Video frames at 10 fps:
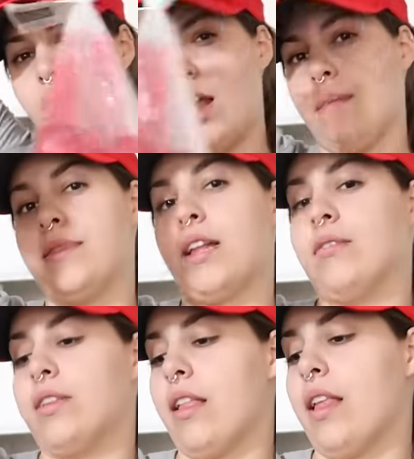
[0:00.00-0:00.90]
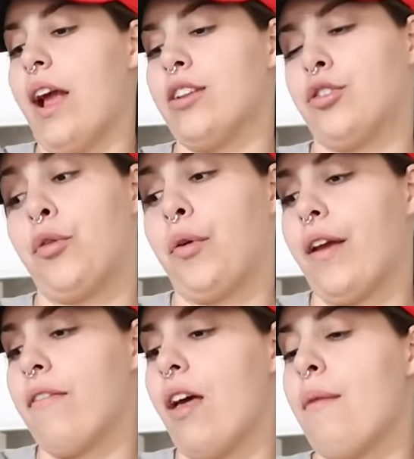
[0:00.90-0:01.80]
a lot of potatoes lately. I just
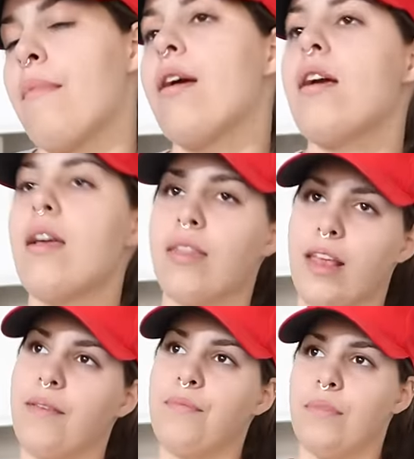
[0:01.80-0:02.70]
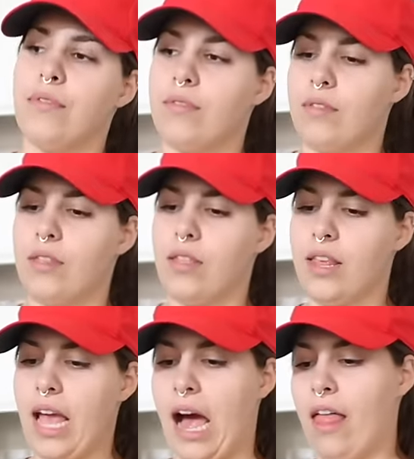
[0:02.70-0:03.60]
crave them. Like,
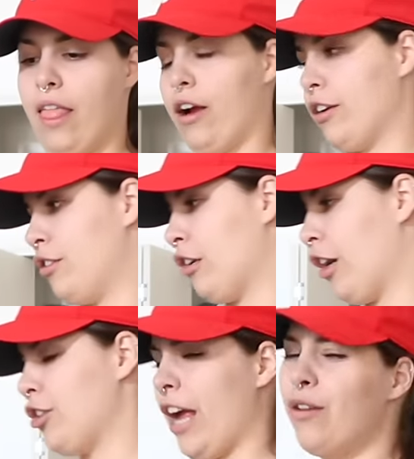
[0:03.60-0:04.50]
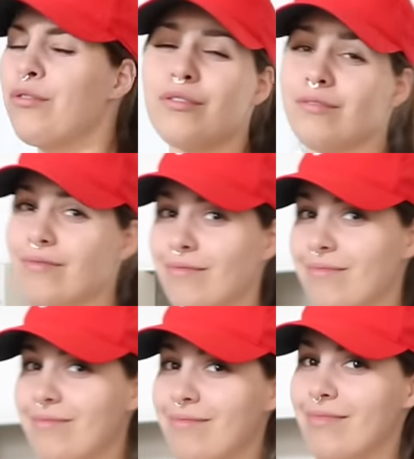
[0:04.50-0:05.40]
yeah, they are a starch. I don't
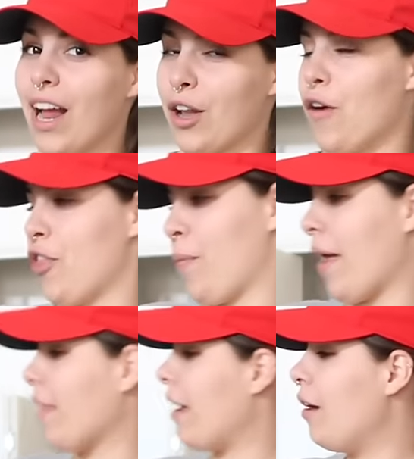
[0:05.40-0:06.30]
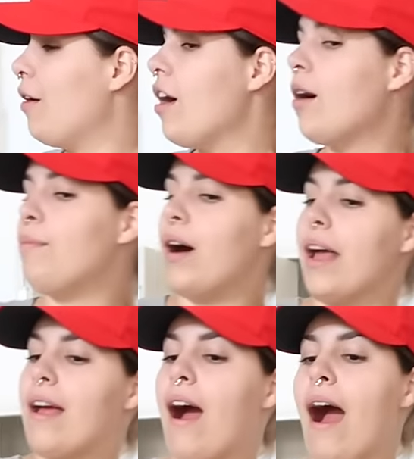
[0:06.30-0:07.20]
know if they're paleo,
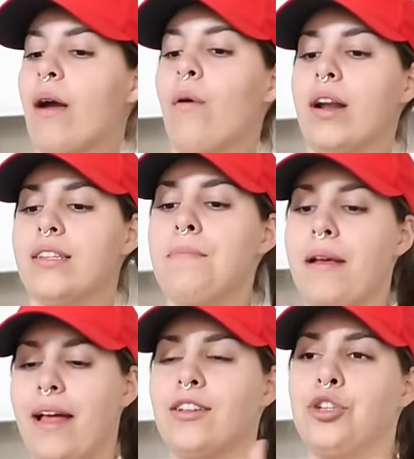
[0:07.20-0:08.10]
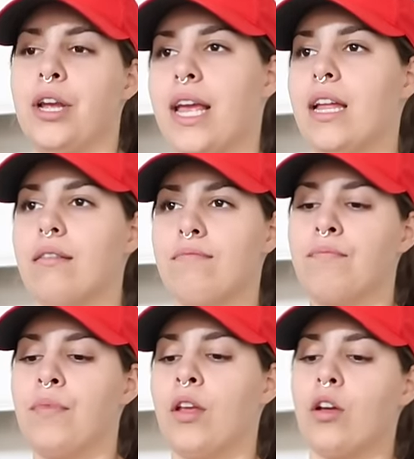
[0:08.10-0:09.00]
but I wanted to make like a
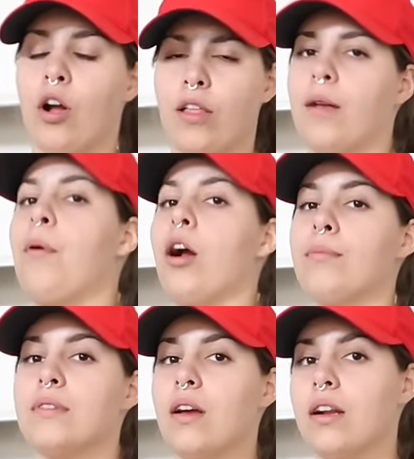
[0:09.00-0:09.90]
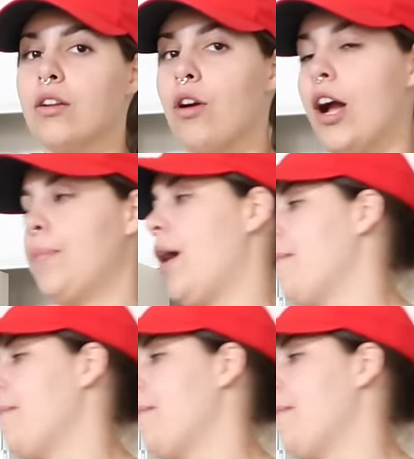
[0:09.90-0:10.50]
chicken garlic parmesan crock